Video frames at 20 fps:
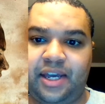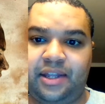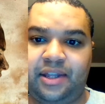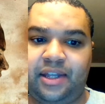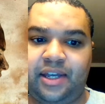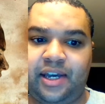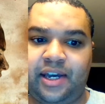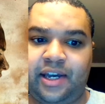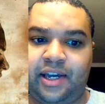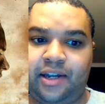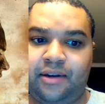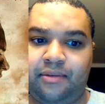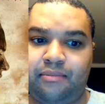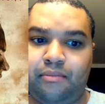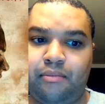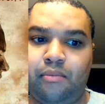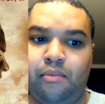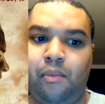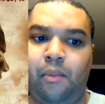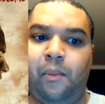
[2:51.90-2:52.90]

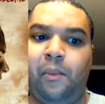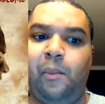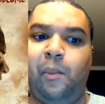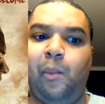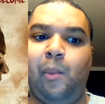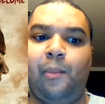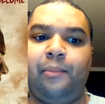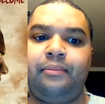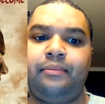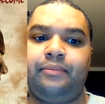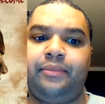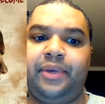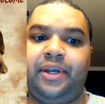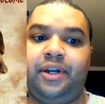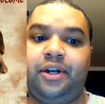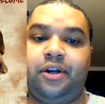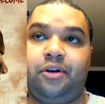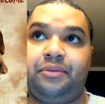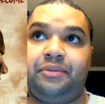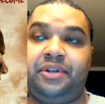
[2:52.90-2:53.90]
then,
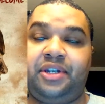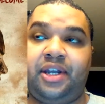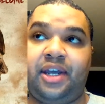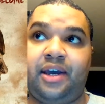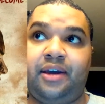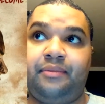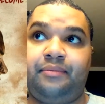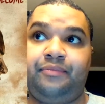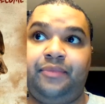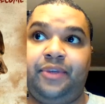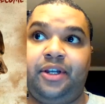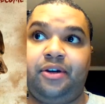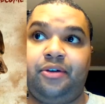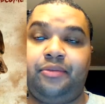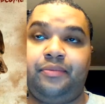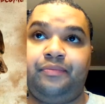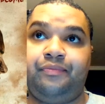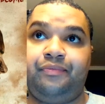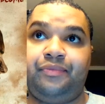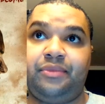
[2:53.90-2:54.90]

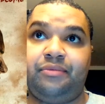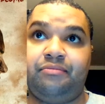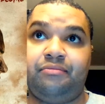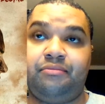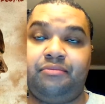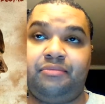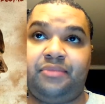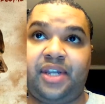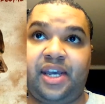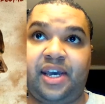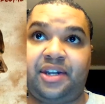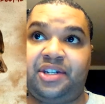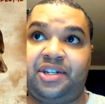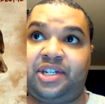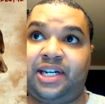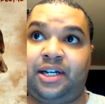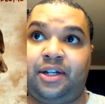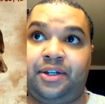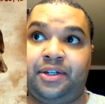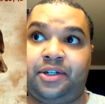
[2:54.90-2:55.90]
Dan
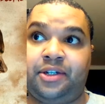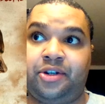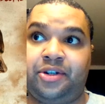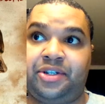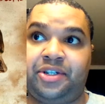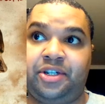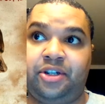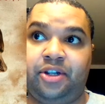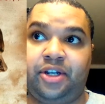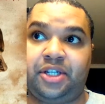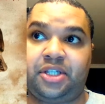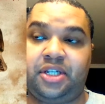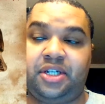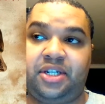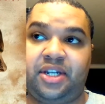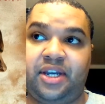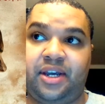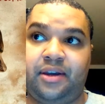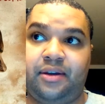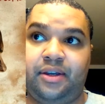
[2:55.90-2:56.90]
Salazar is still at the
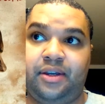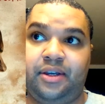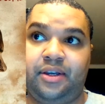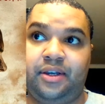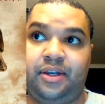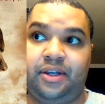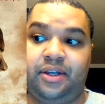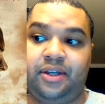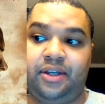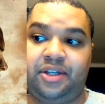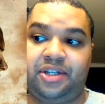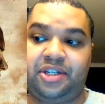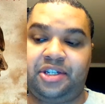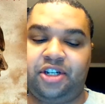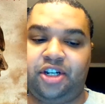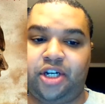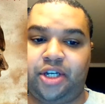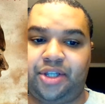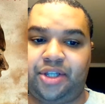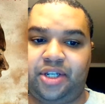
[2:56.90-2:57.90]
dam
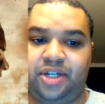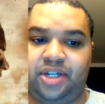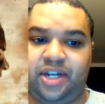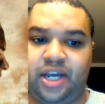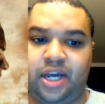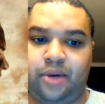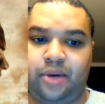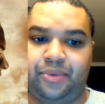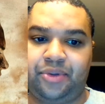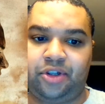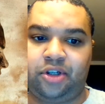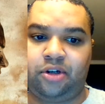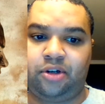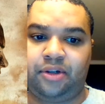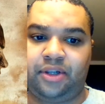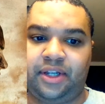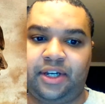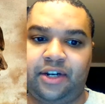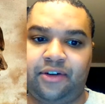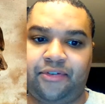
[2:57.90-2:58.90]
with
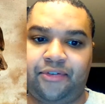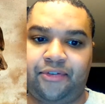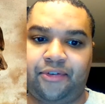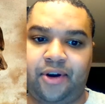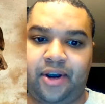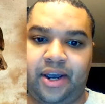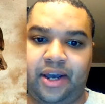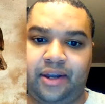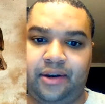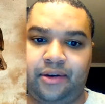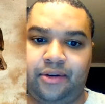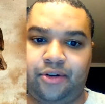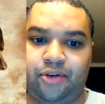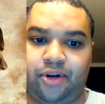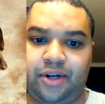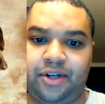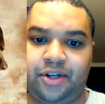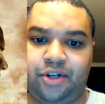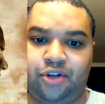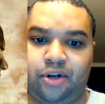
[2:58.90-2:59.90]
Lola and a friend,
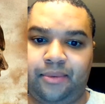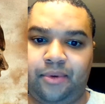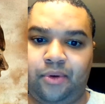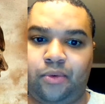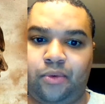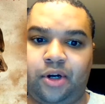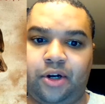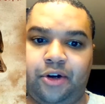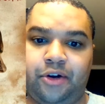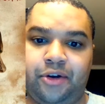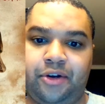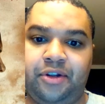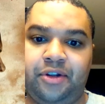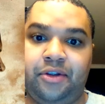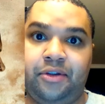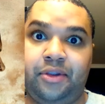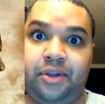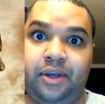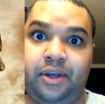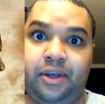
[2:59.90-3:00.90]
trying to distribute water to
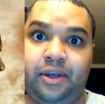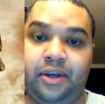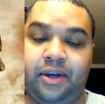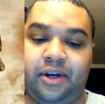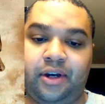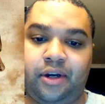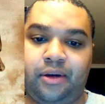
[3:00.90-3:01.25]
the